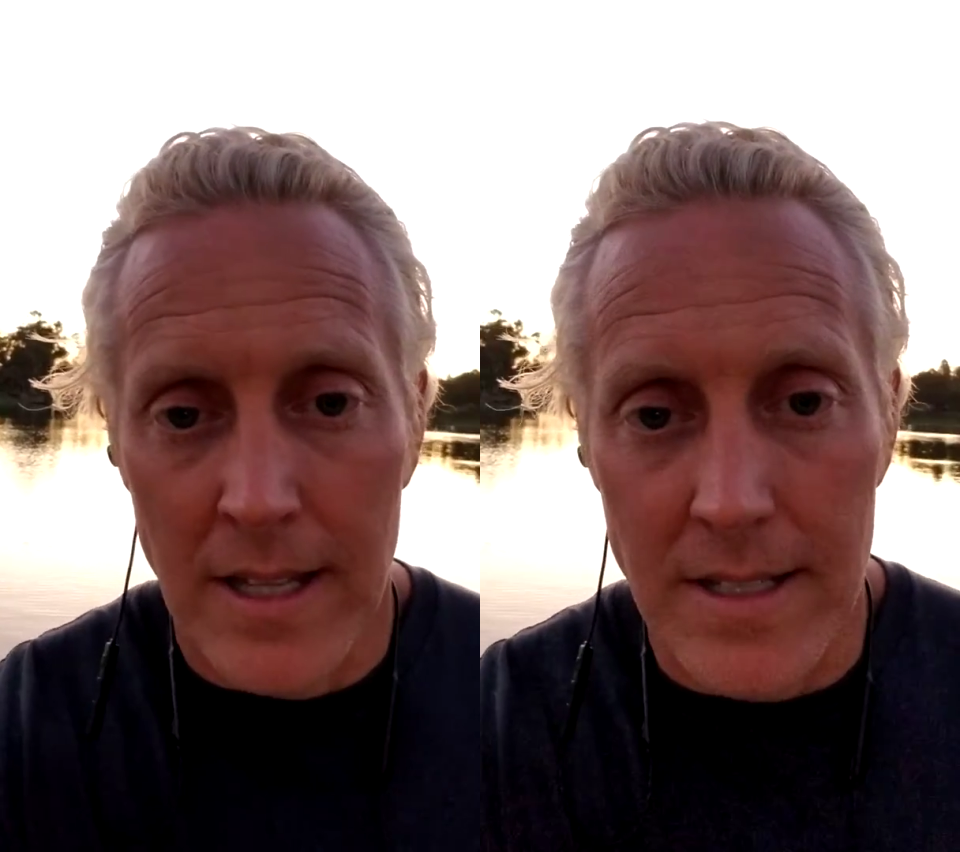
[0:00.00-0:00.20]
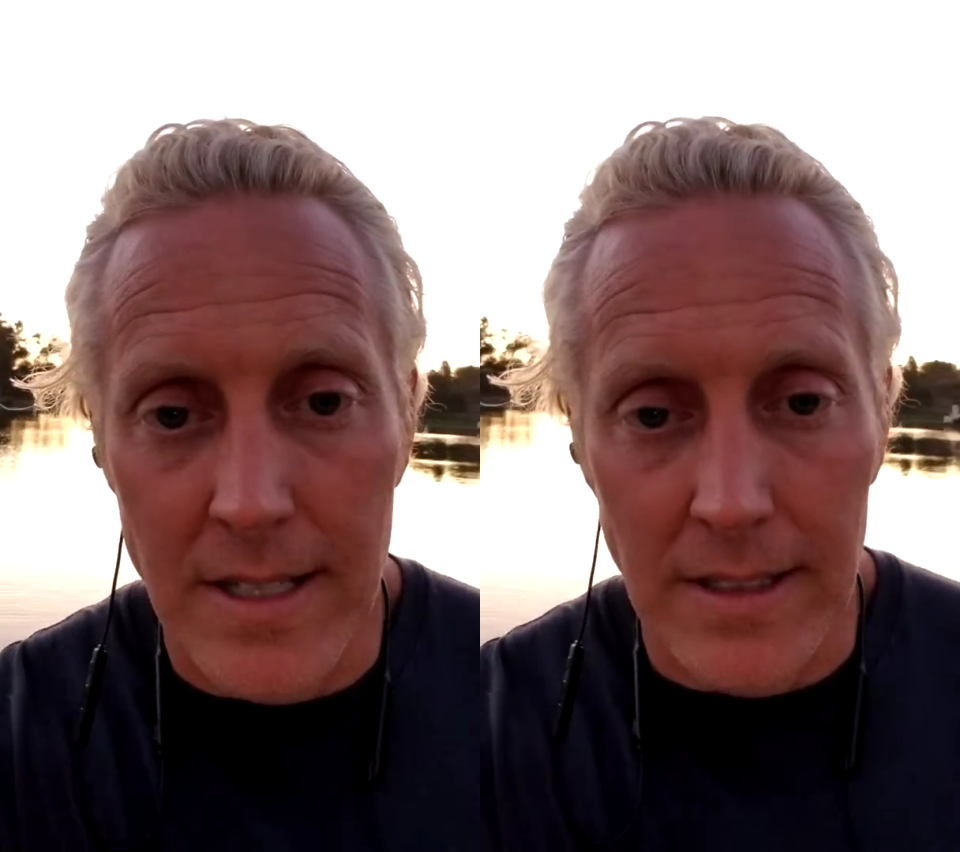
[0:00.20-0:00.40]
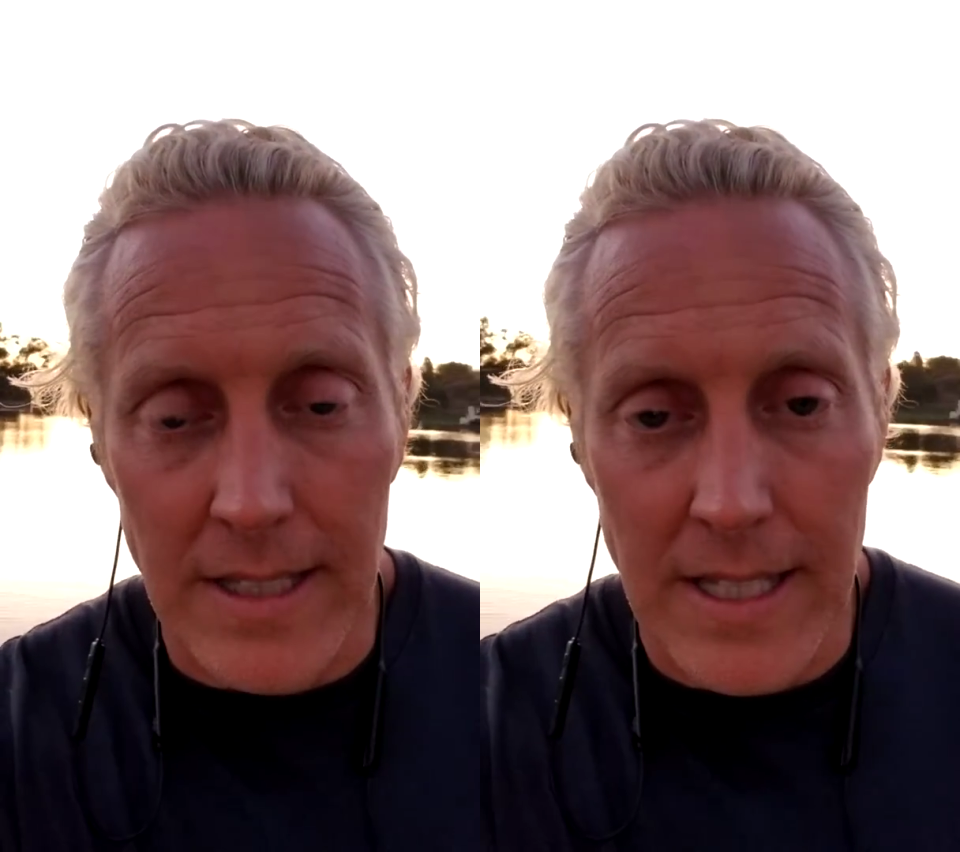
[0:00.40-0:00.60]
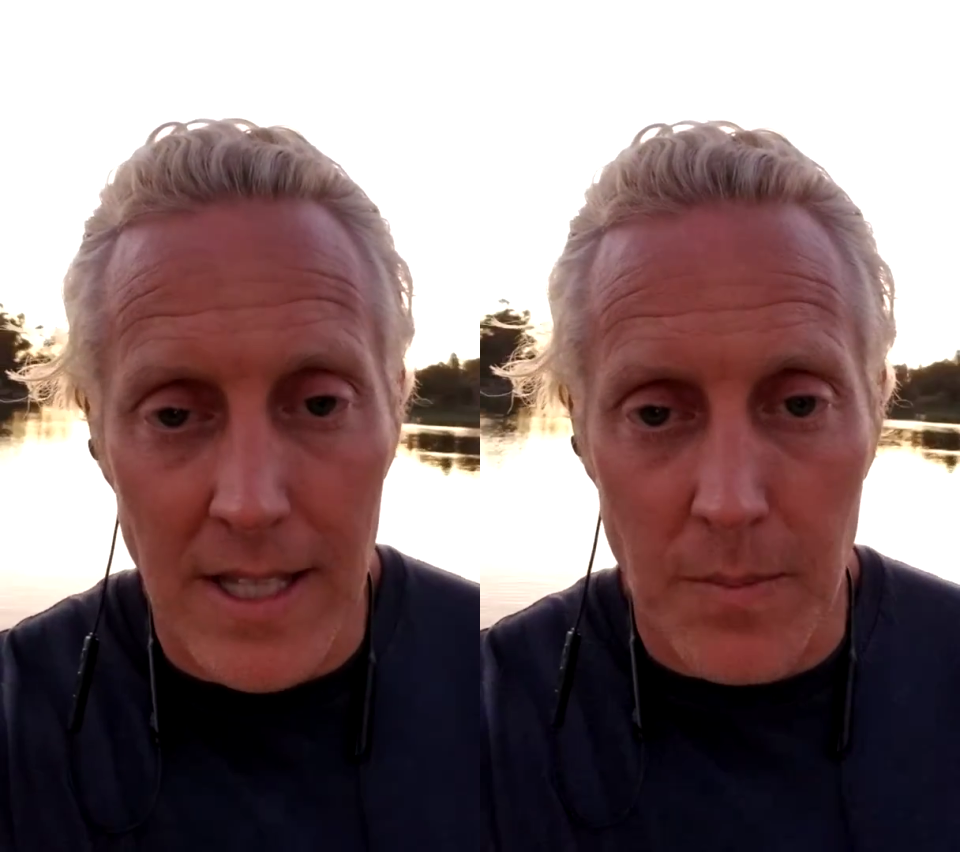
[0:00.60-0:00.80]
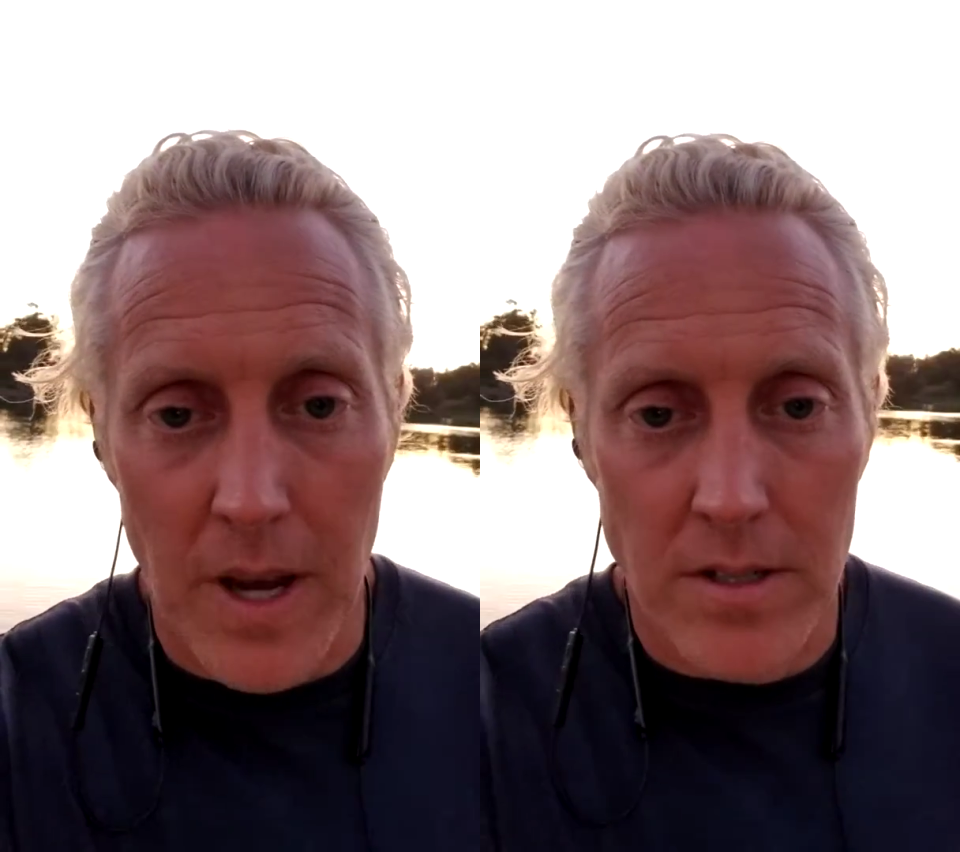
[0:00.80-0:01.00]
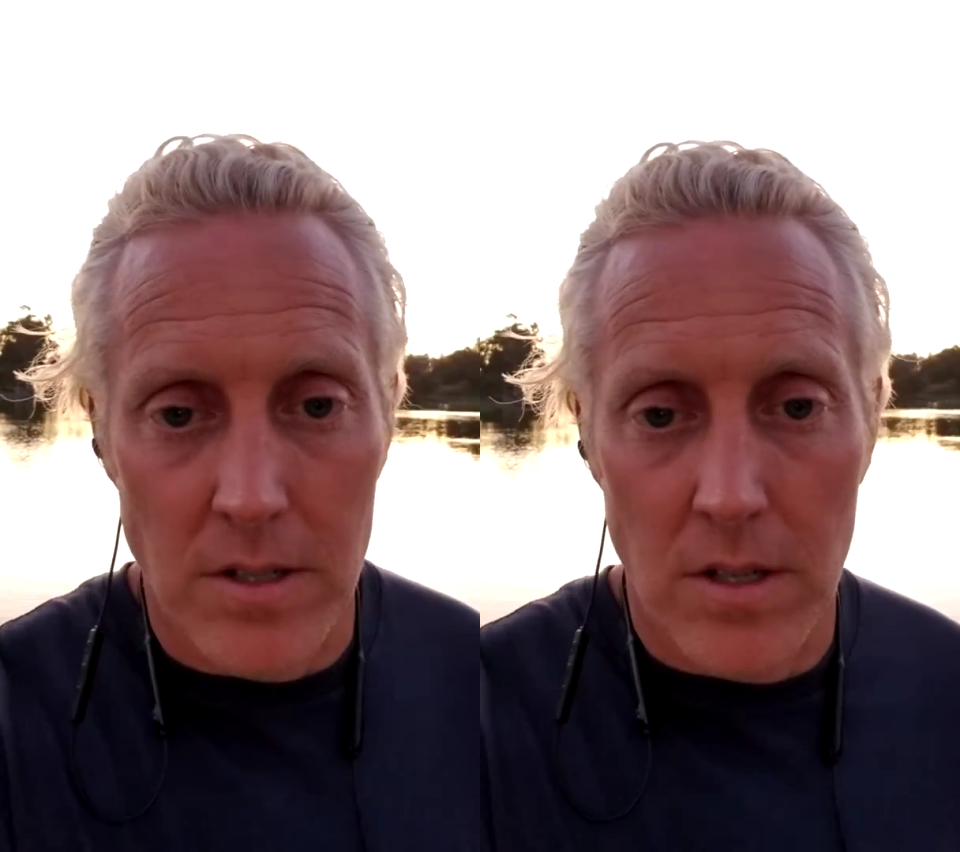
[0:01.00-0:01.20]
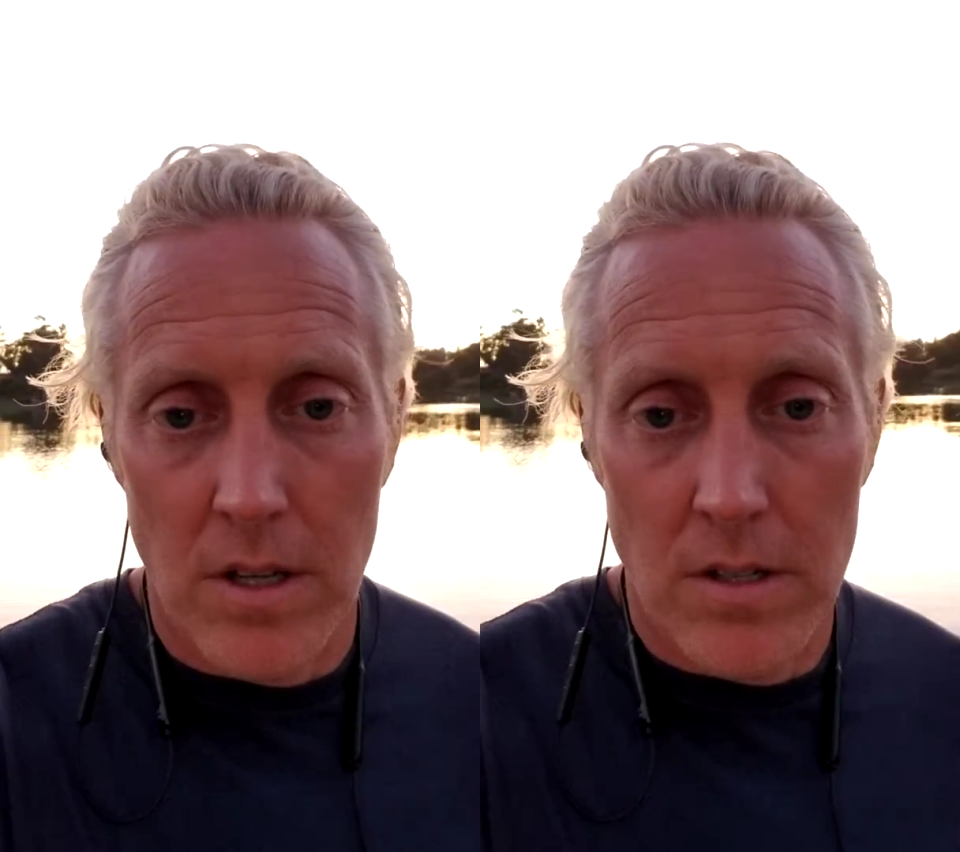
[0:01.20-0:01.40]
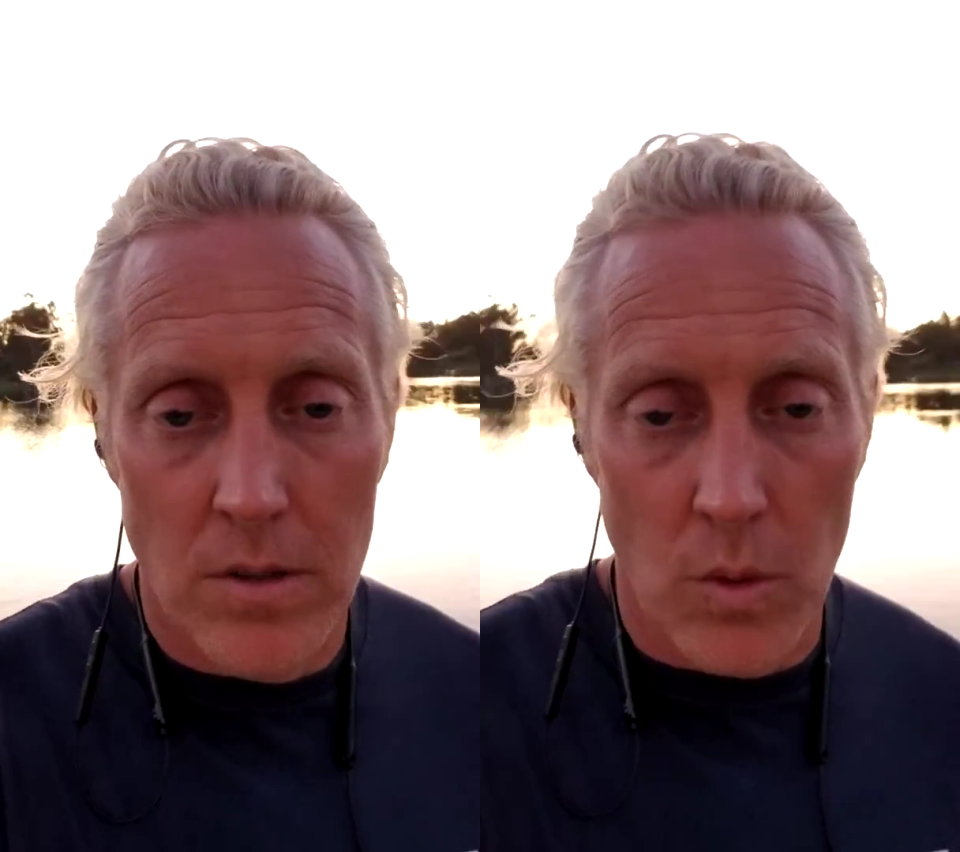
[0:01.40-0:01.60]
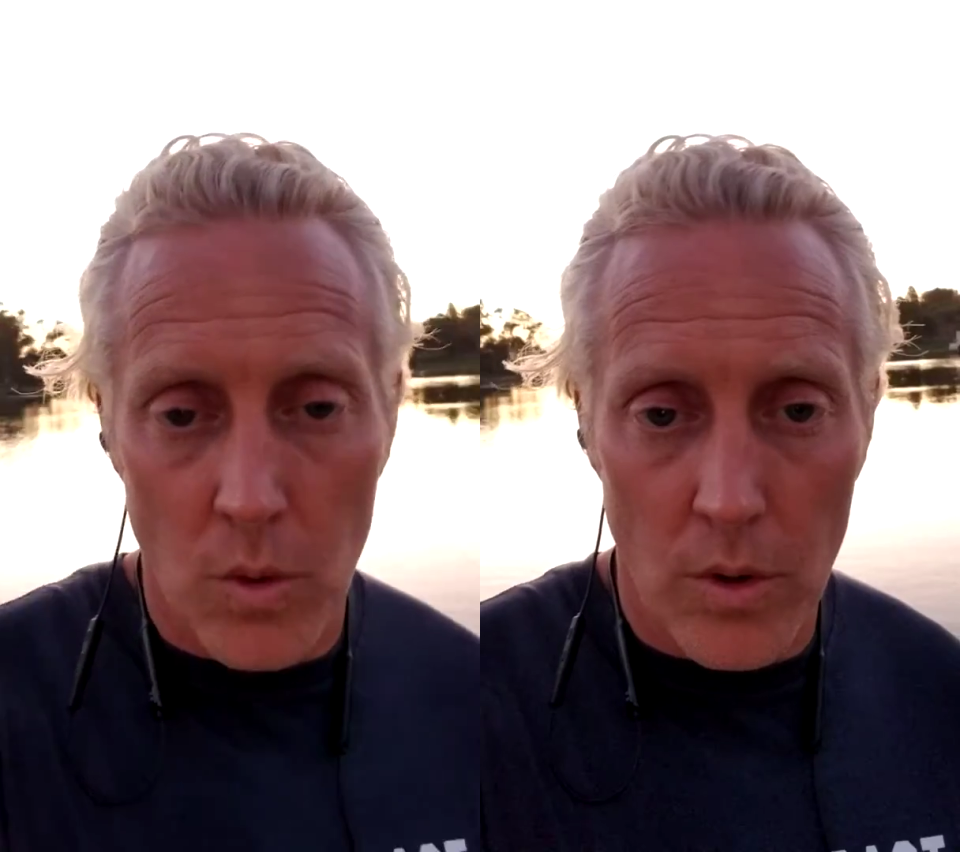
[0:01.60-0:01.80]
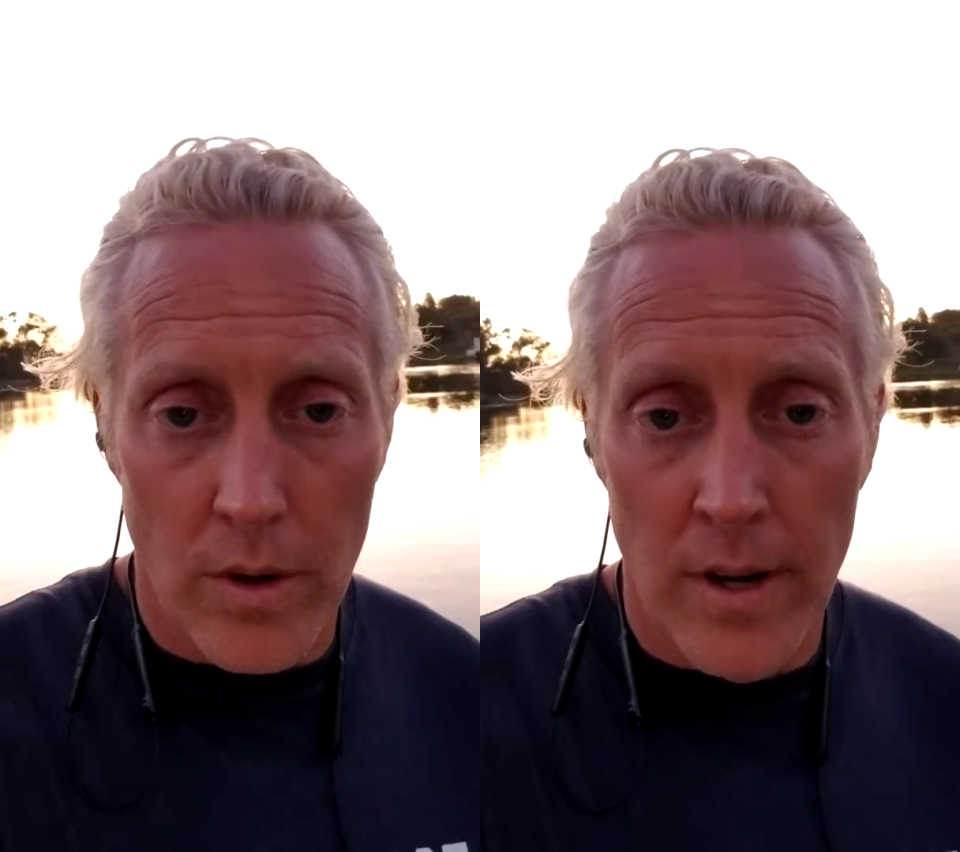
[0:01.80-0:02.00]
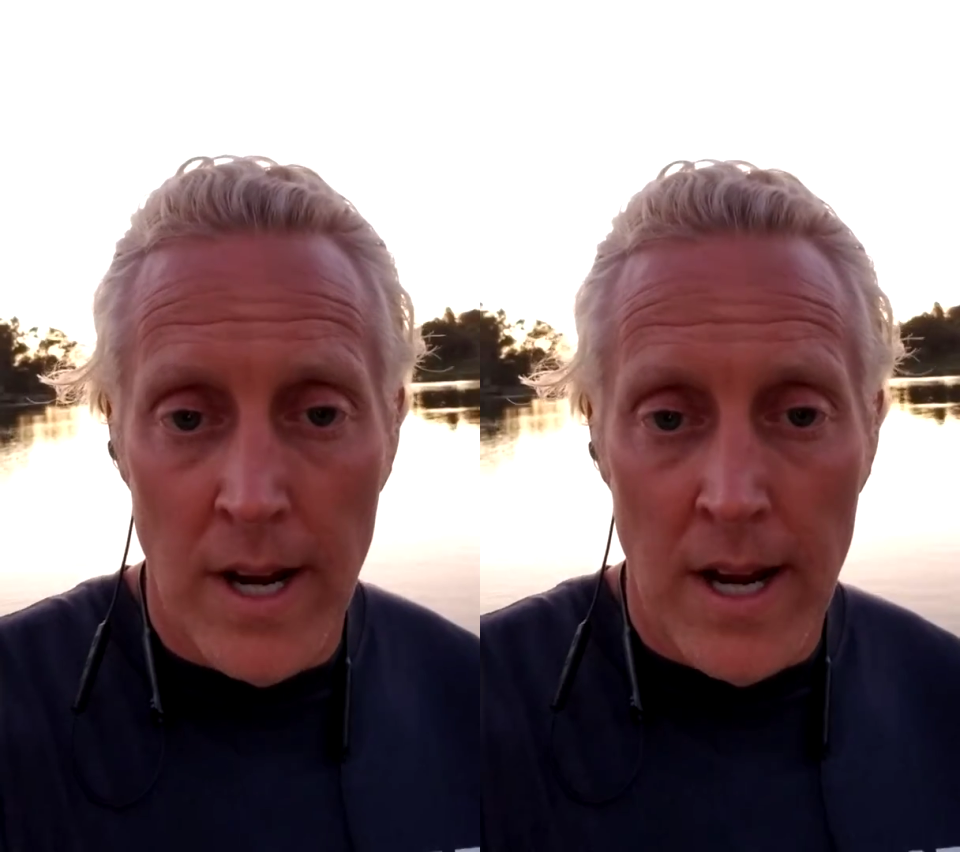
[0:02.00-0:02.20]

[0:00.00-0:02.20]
deleting messages or